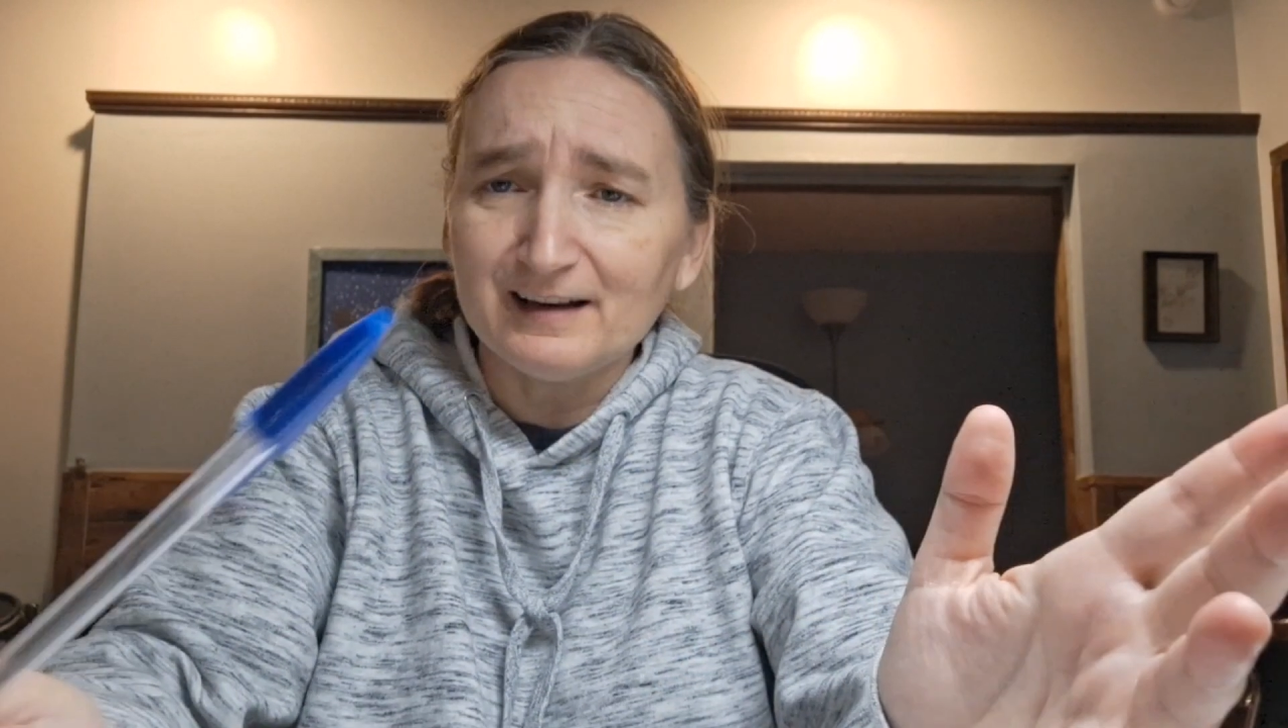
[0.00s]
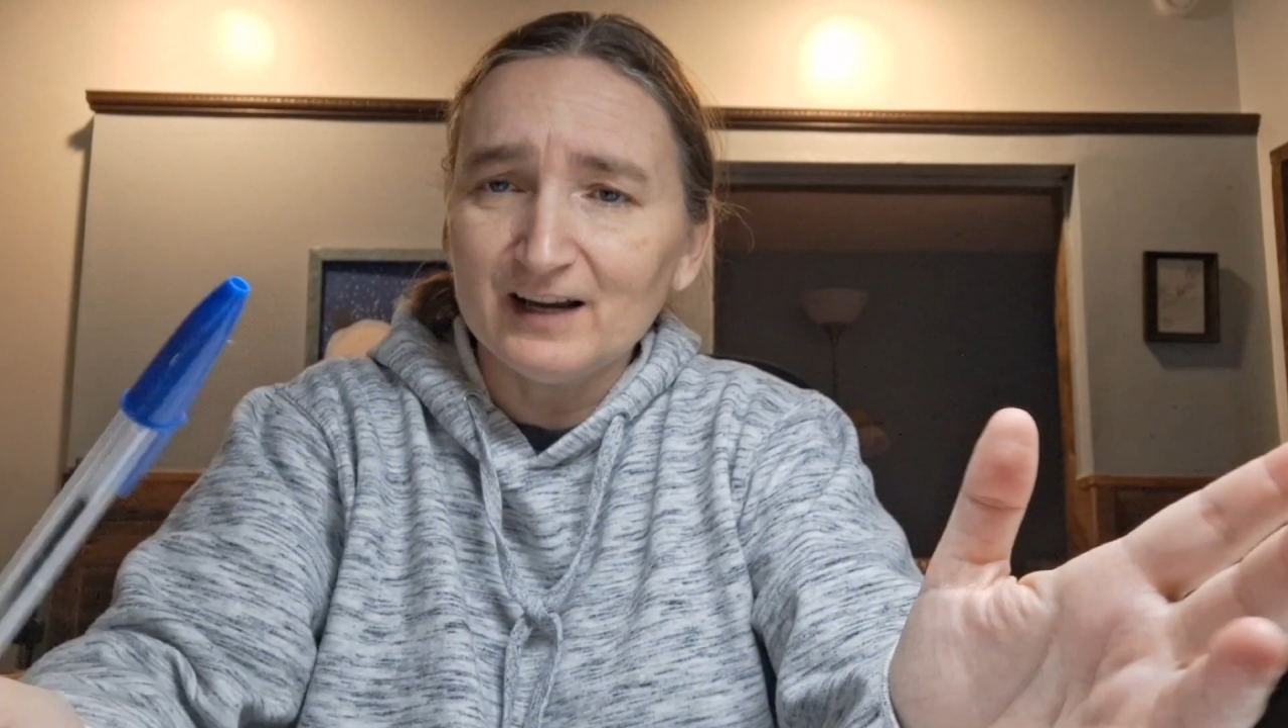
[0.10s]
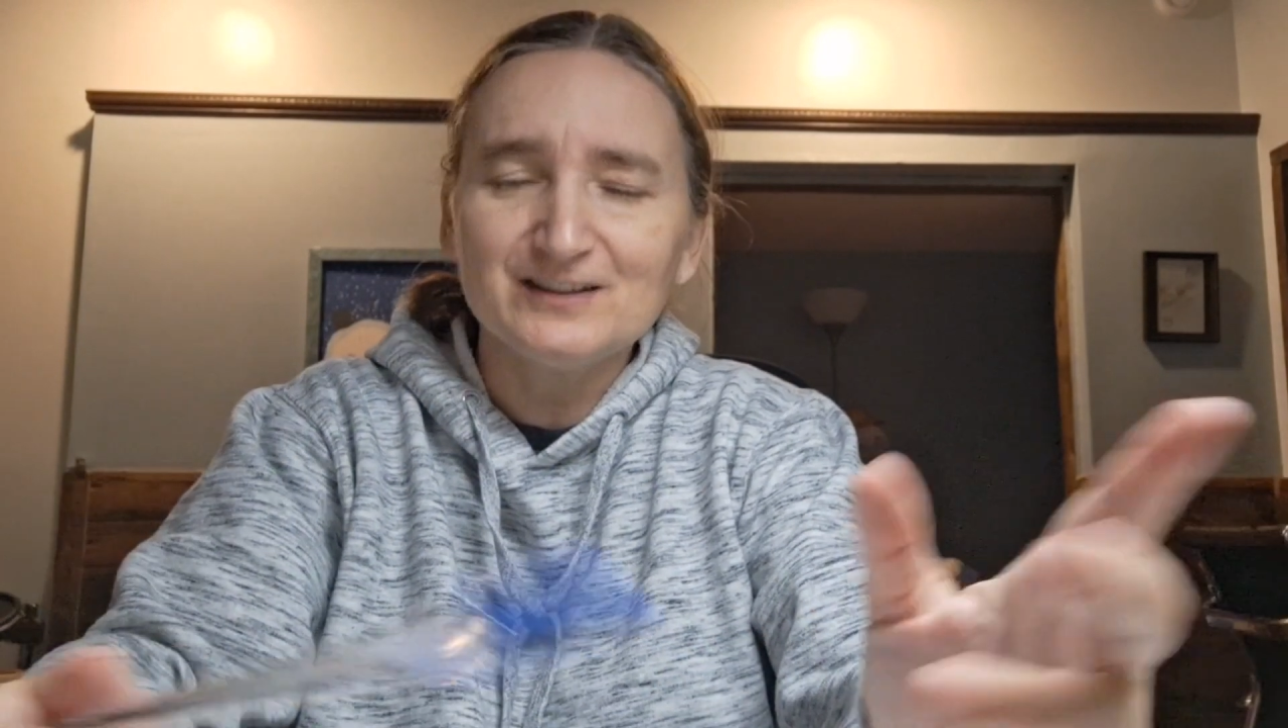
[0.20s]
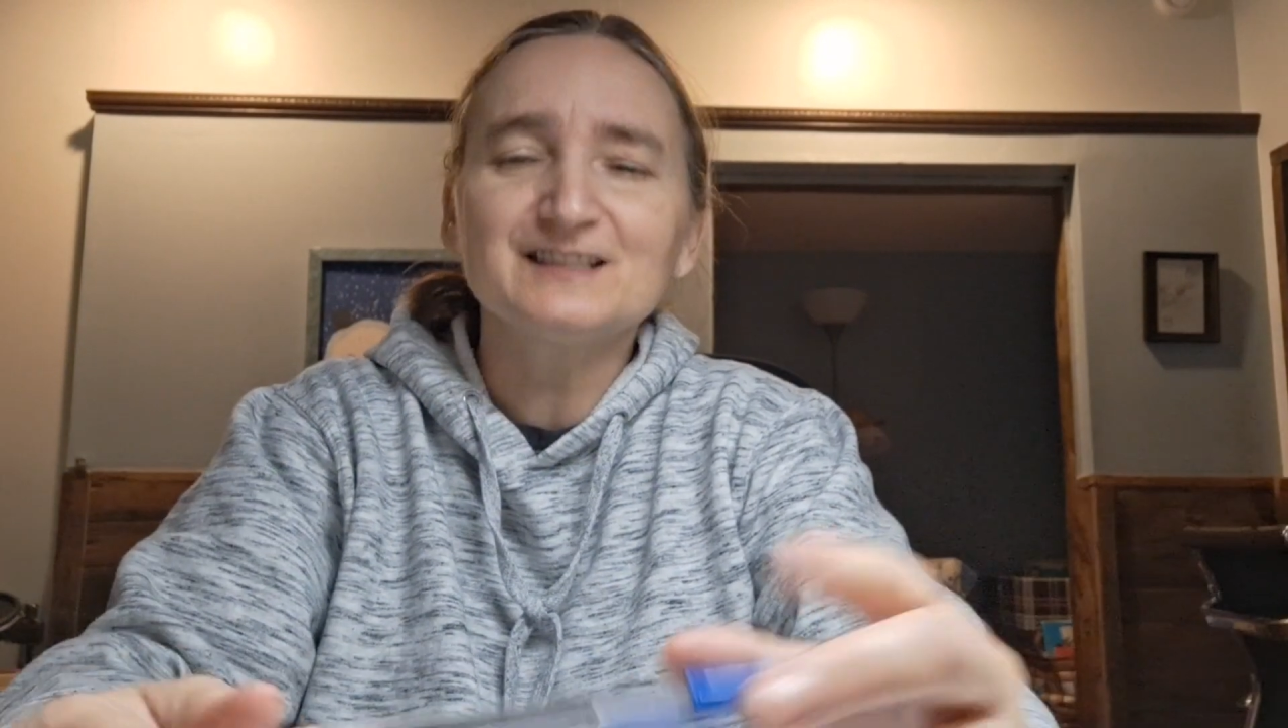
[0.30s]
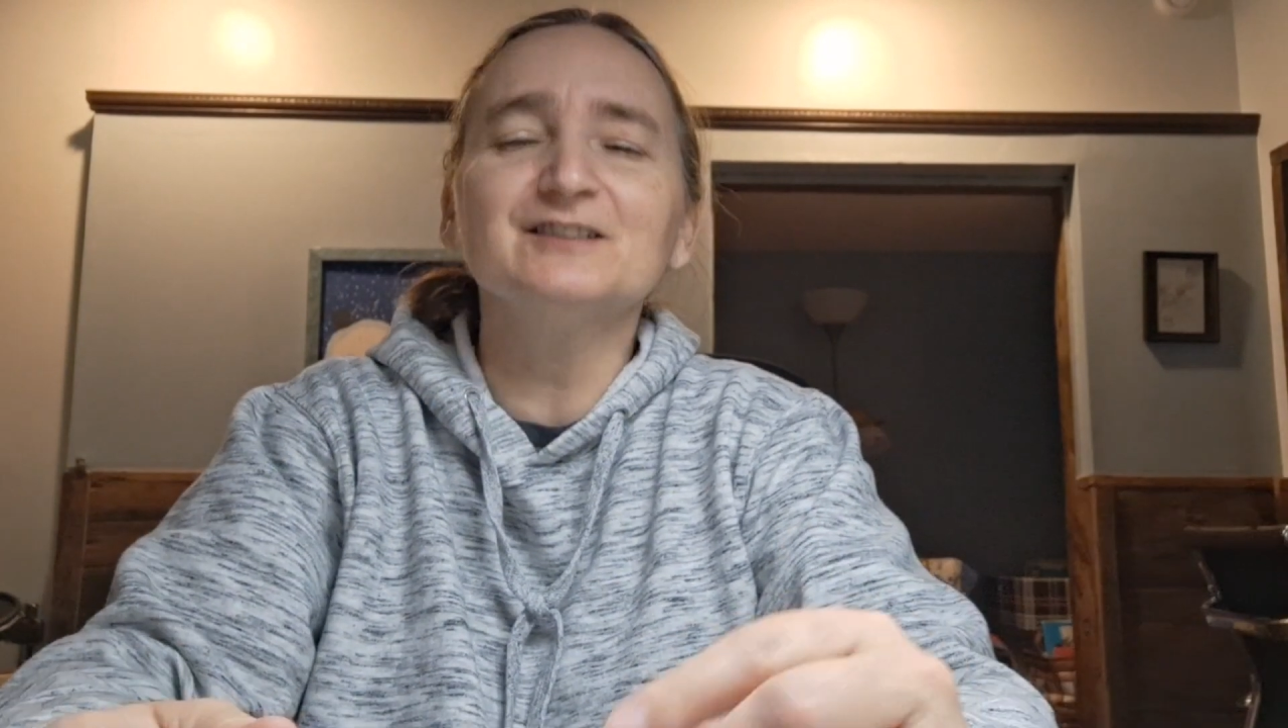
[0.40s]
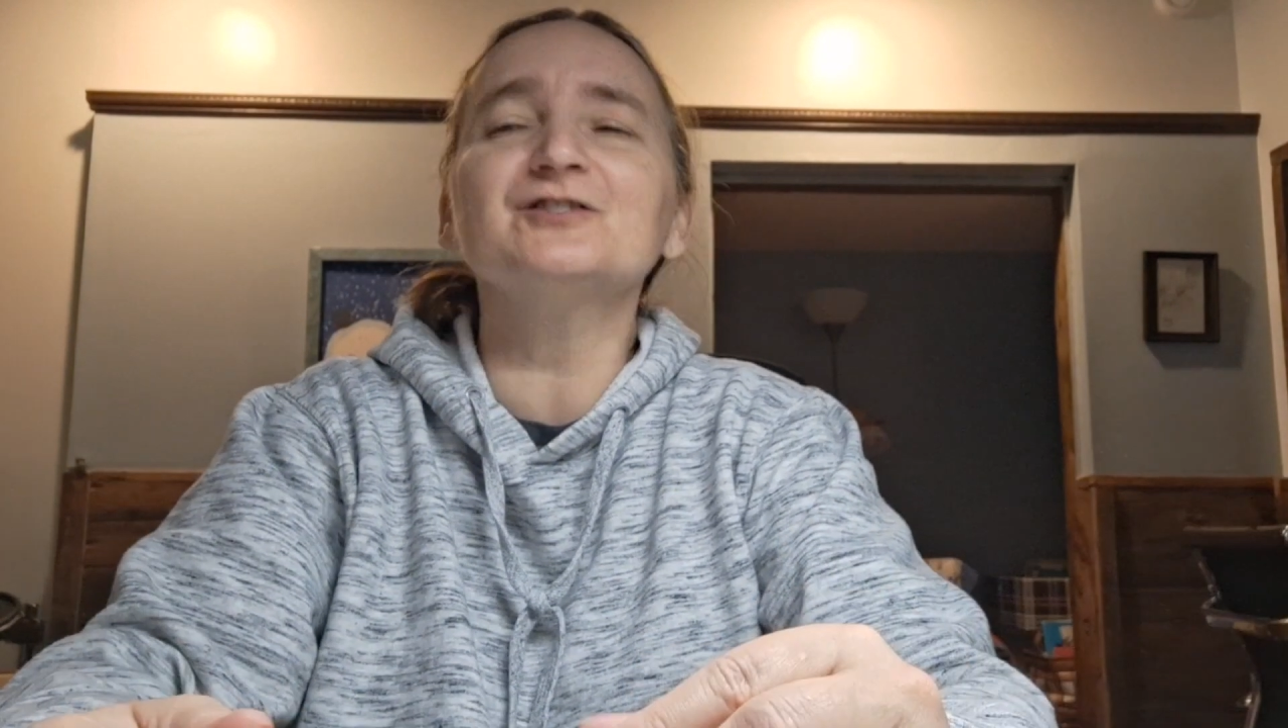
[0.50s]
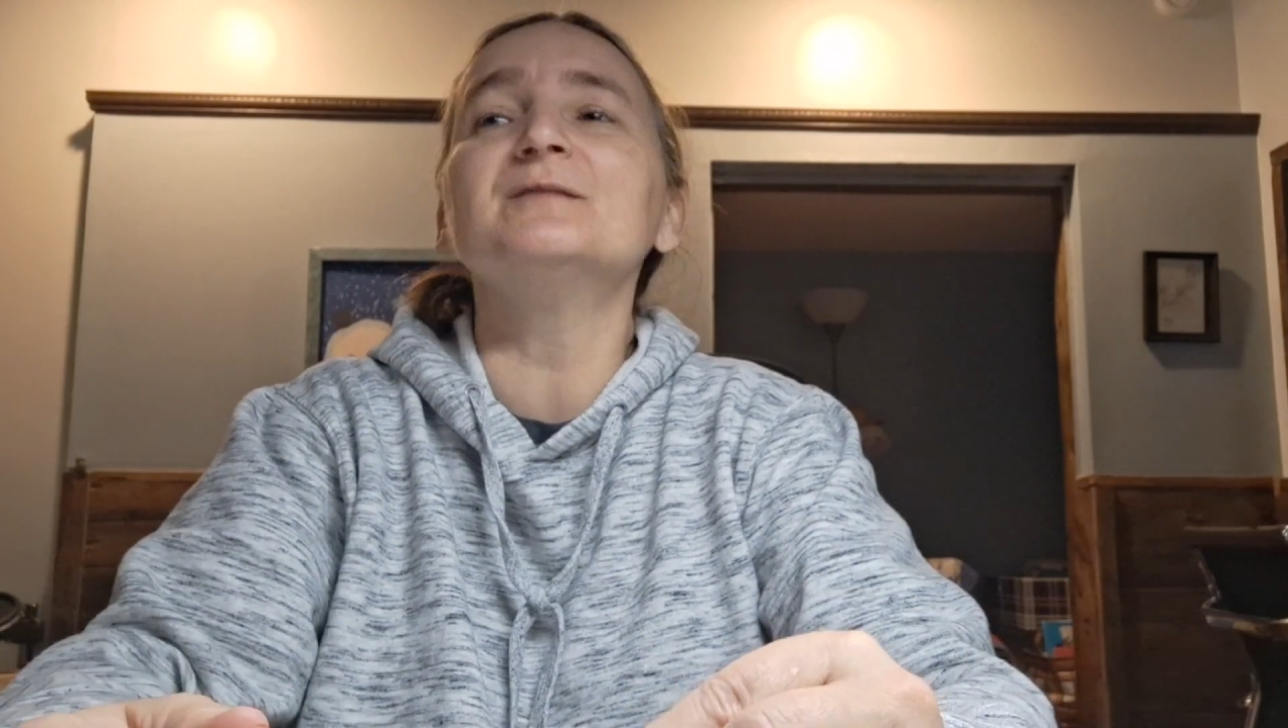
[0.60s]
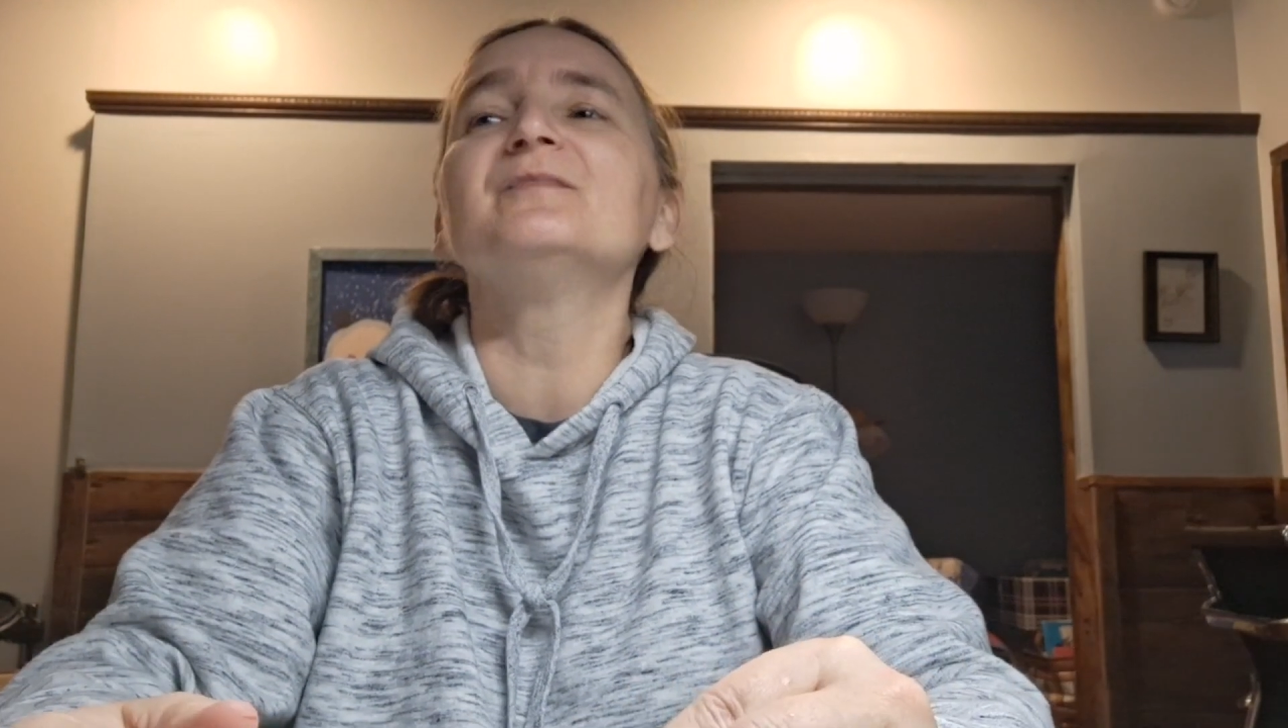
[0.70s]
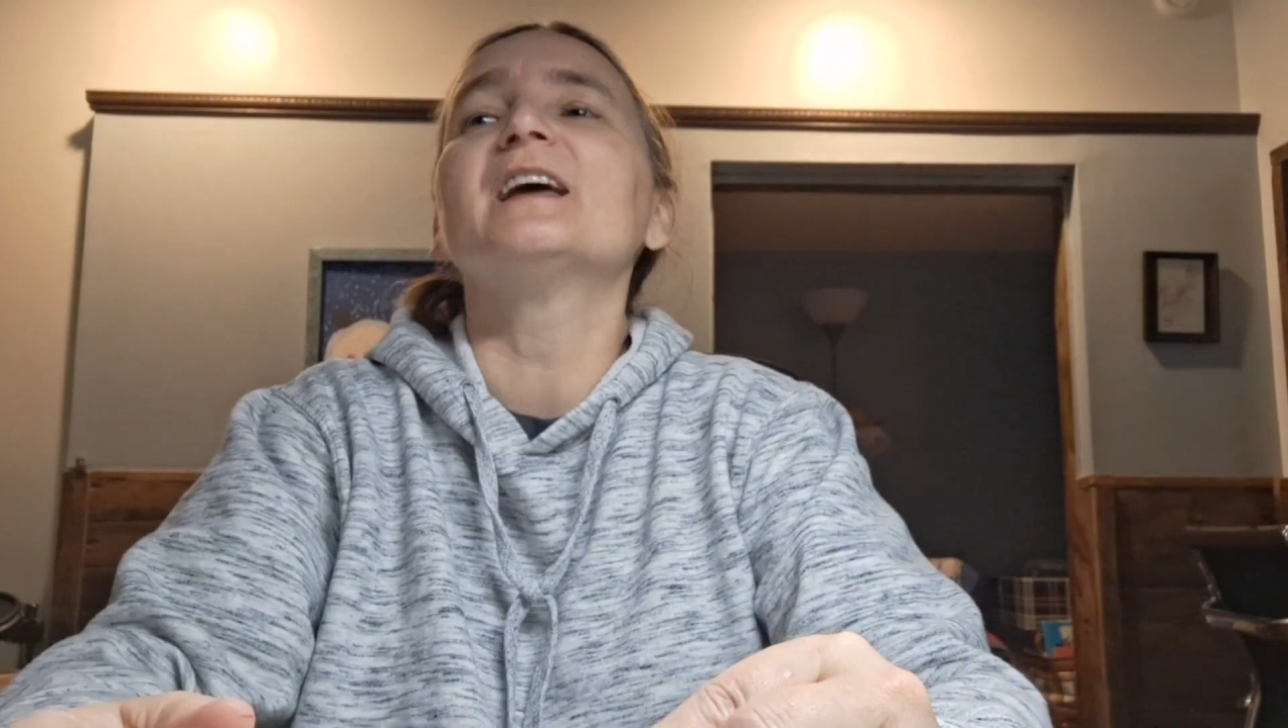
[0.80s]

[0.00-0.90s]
Navy SEALs,